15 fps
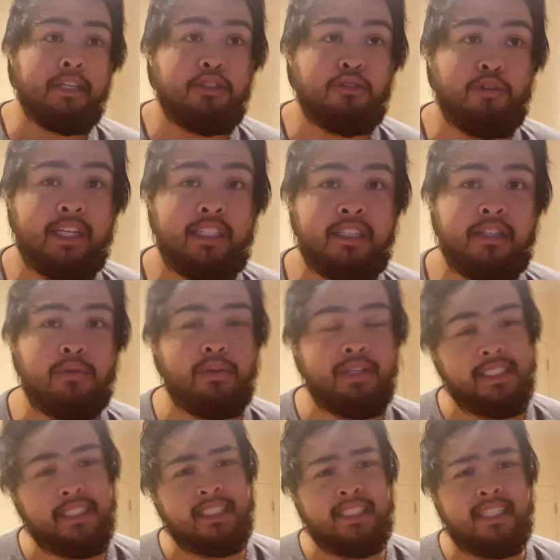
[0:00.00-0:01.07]
director who
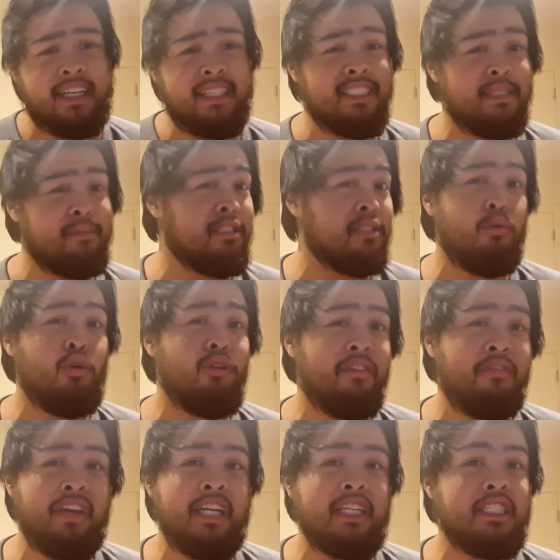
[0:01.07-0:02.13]
has done some smaller
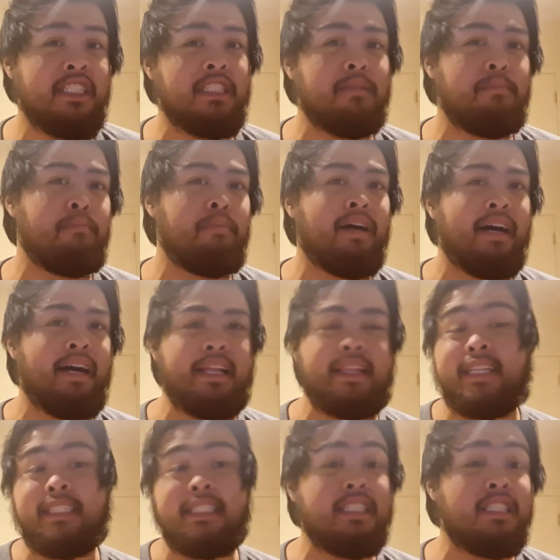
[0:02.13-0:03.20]
features, but
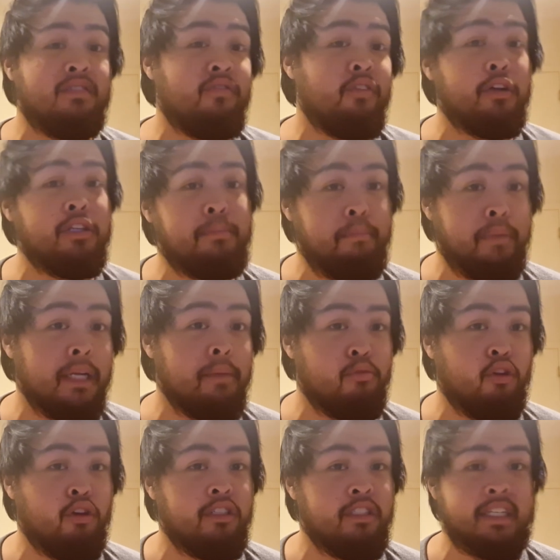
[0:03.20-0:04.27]
this is his first big
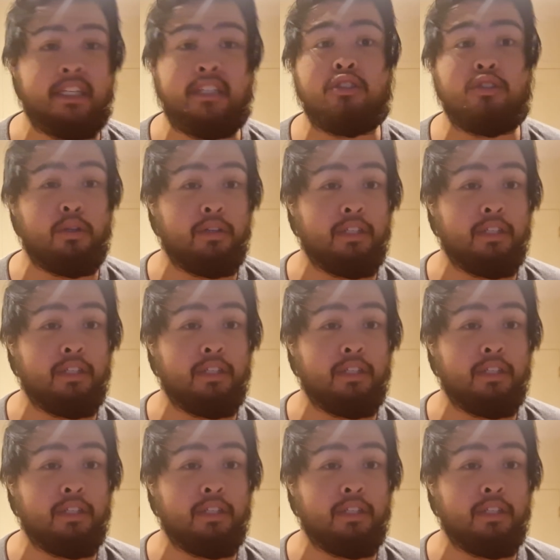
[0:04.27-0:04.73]
project, so to